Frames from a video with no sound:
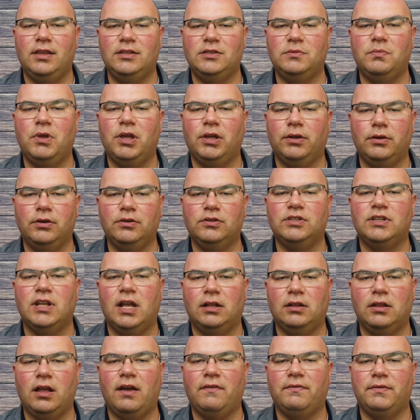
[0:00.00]
builders
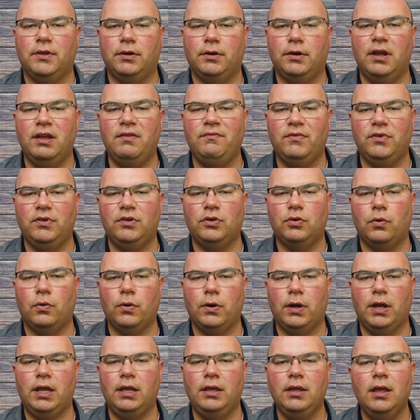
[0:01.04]
sell off their
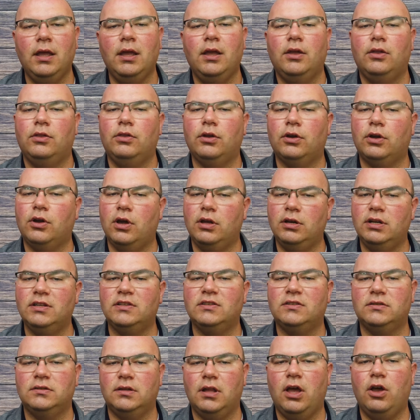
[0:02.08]
inventory, they're going to
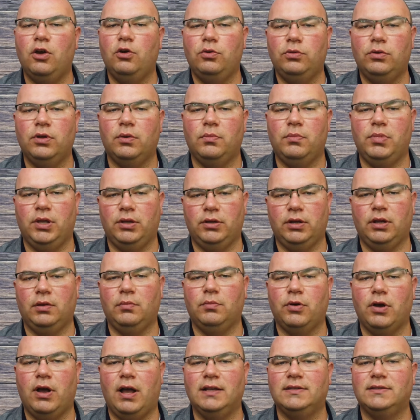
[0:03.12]
slow their building
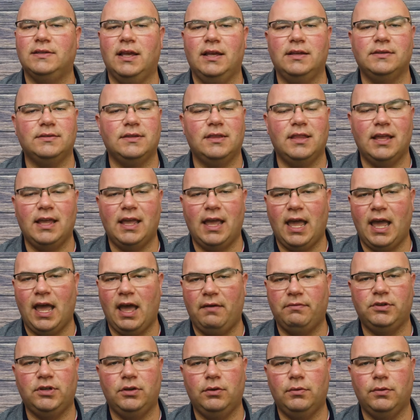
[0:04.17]
process. They
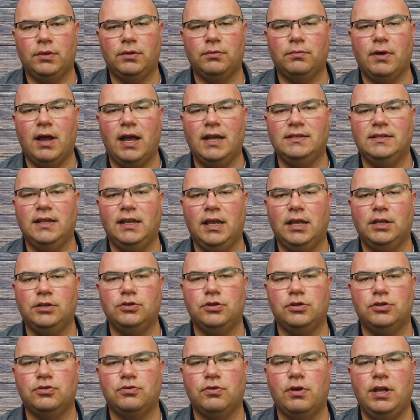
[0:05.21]
have to. With the rising
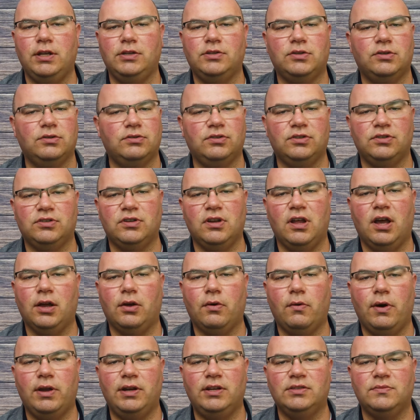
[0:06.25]
interest rates, there's just not
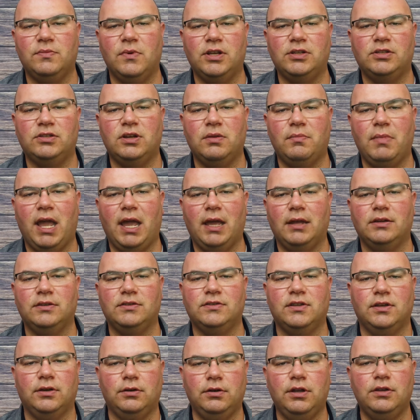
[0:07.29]
quite as much demand
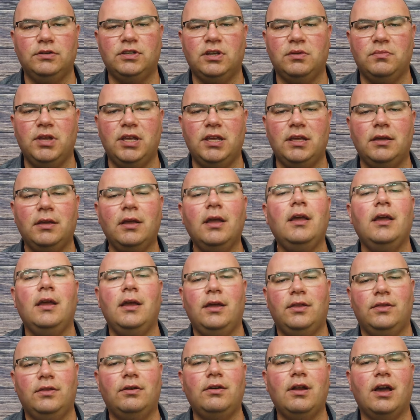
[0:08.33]
as there used to be. And
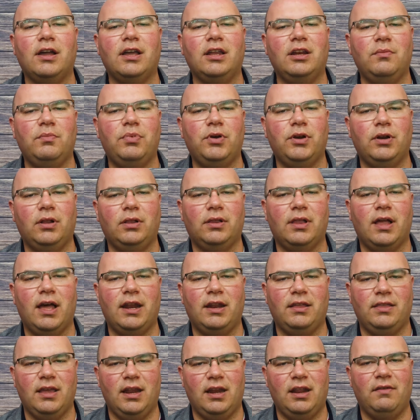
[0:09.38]
they're not going to put a lot
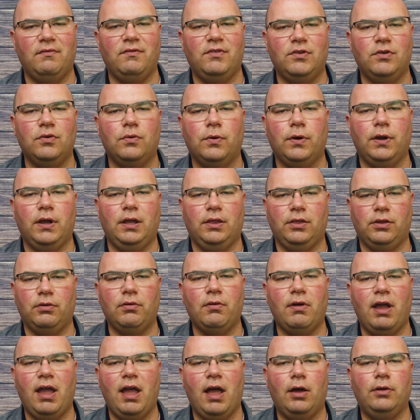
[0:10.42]
of that inventory in the
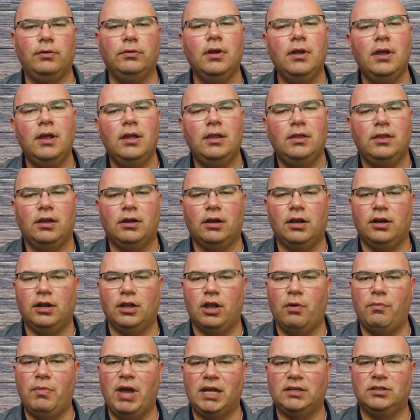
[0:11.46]
ground. They're going to
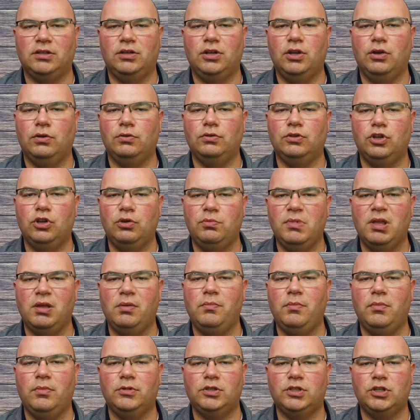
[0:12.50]
go back to doing
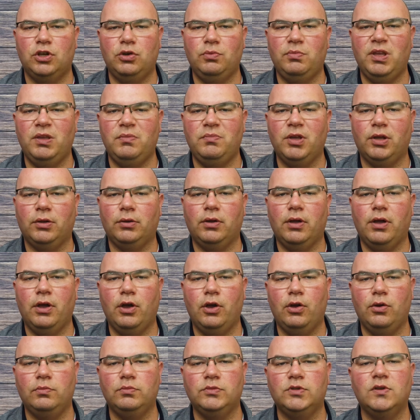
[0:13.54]
to-be-built
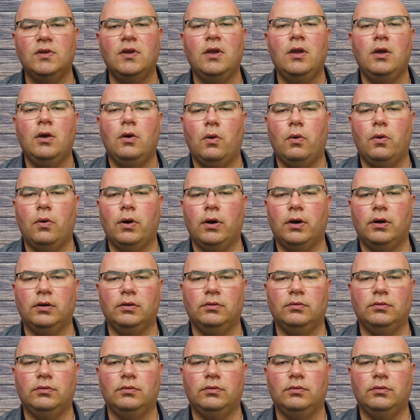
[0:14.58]
homes or